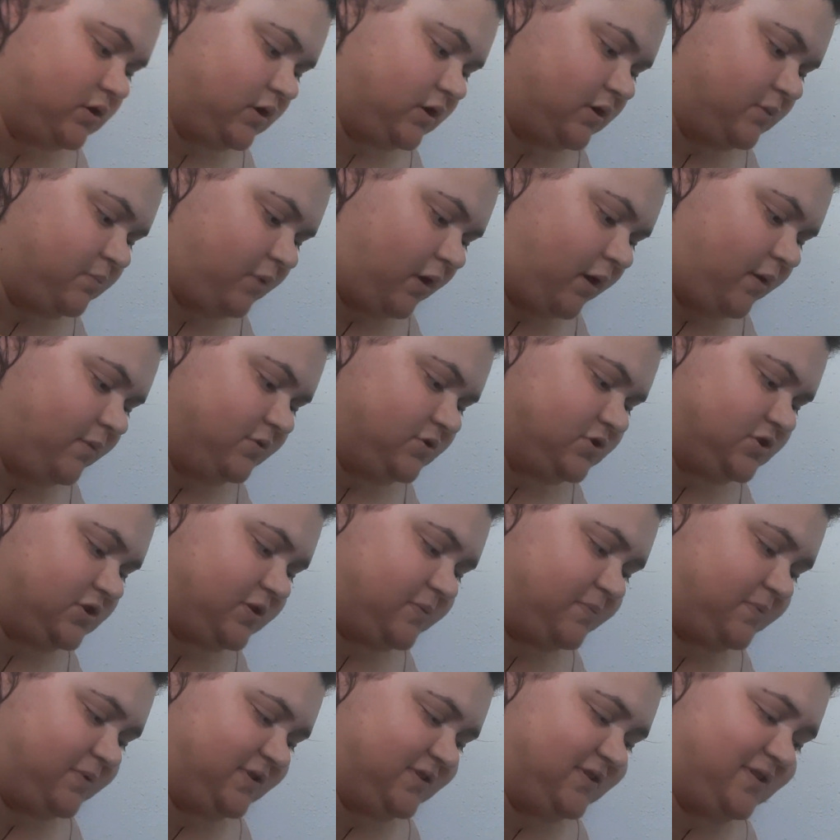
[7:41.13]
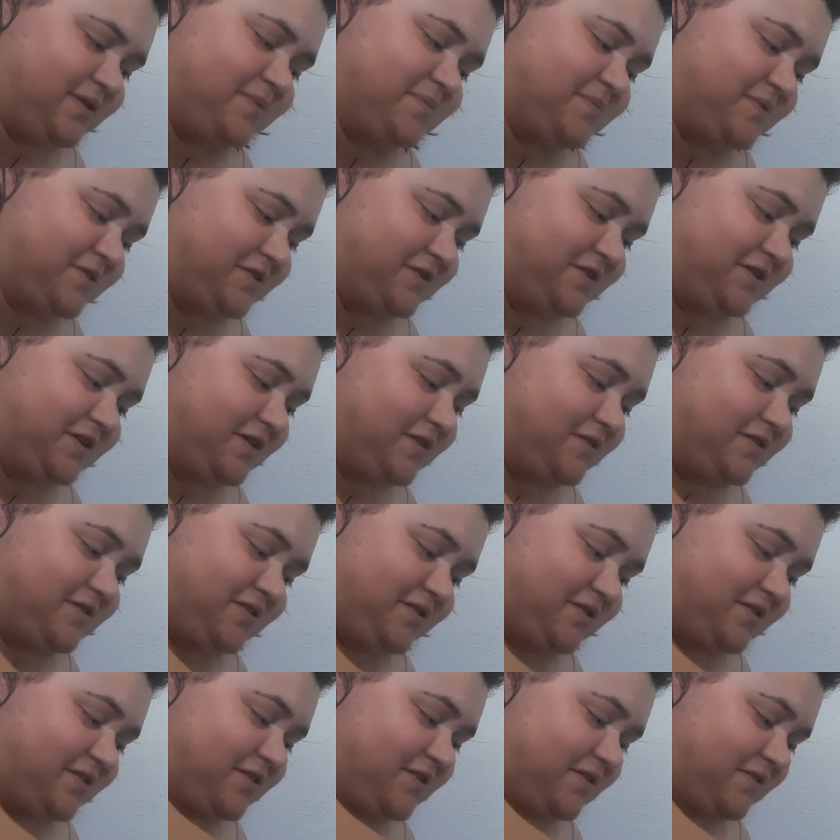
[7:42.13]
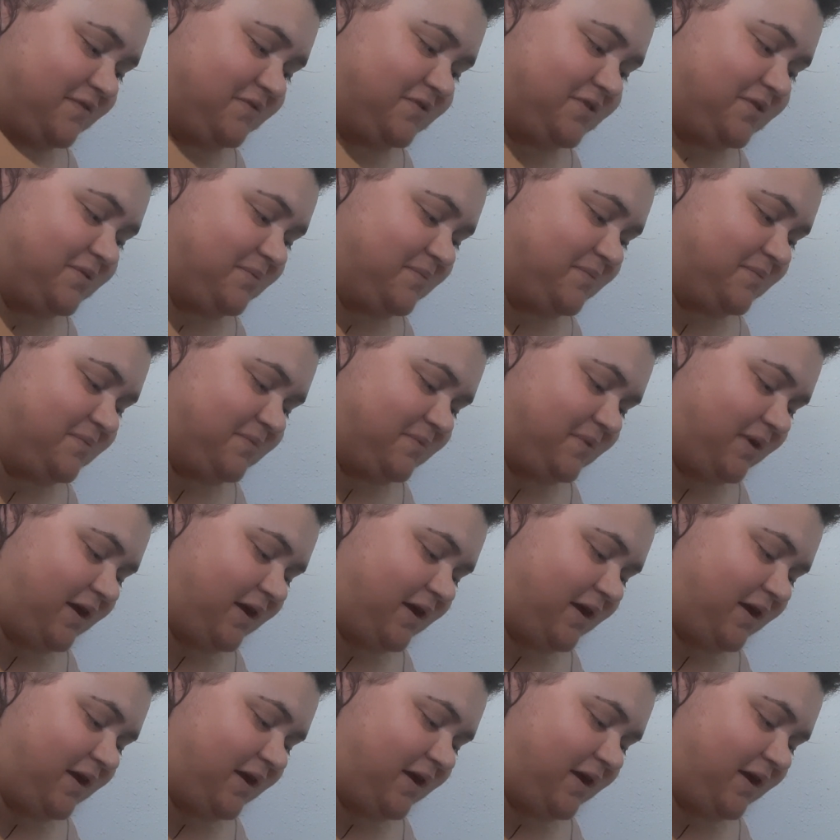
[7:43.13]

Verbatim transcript: I probably should have picked up another of the